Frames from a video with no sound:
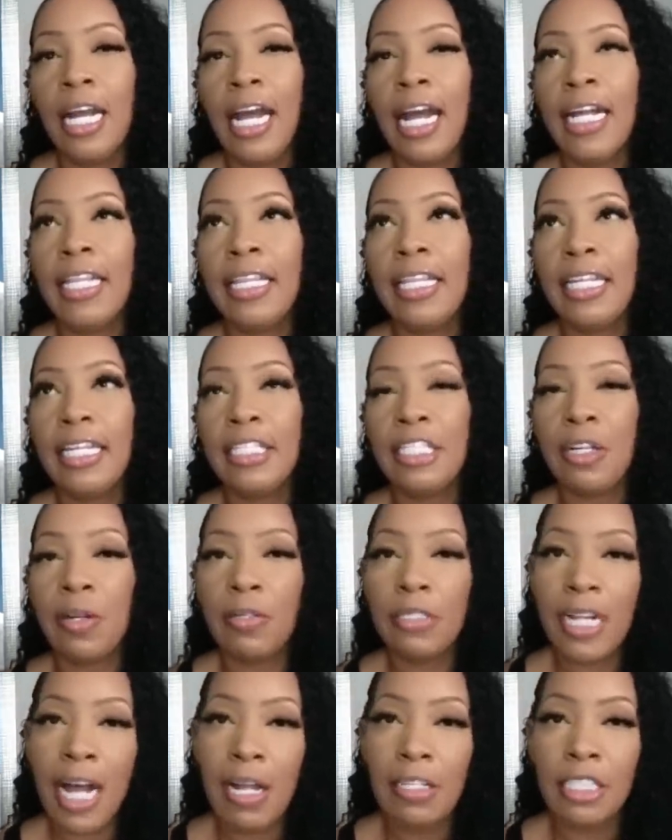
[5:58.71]
And then
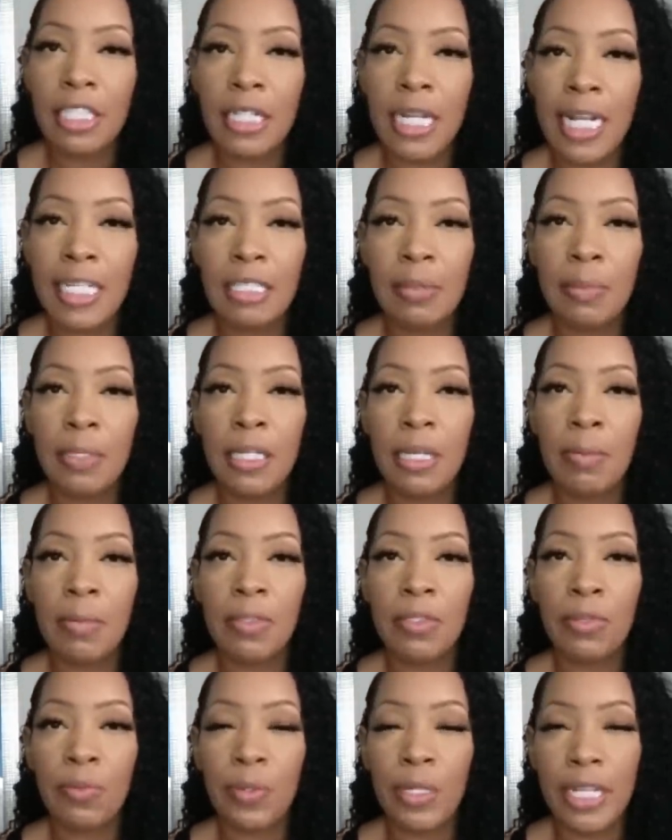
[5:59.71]
church house announcement number
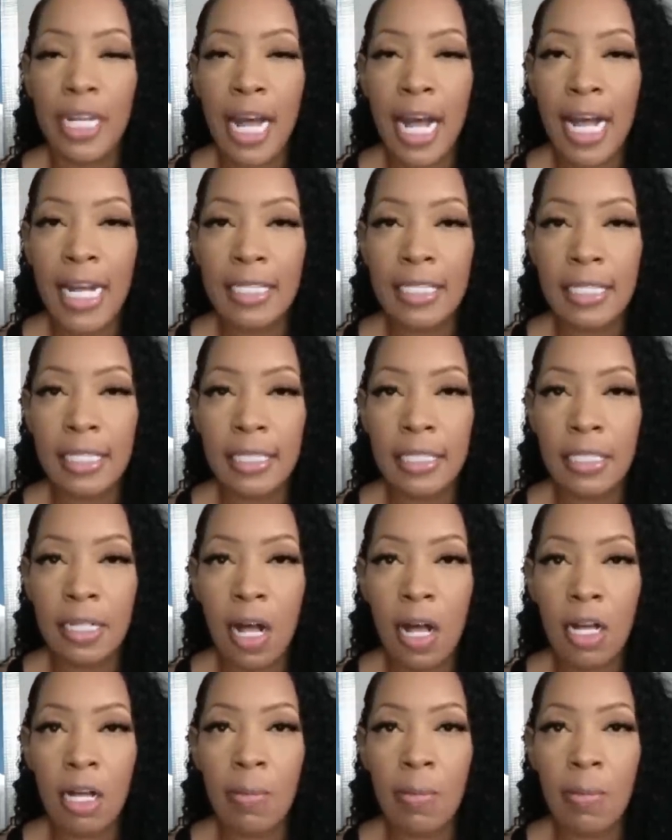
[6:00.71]
three, guys, let's talk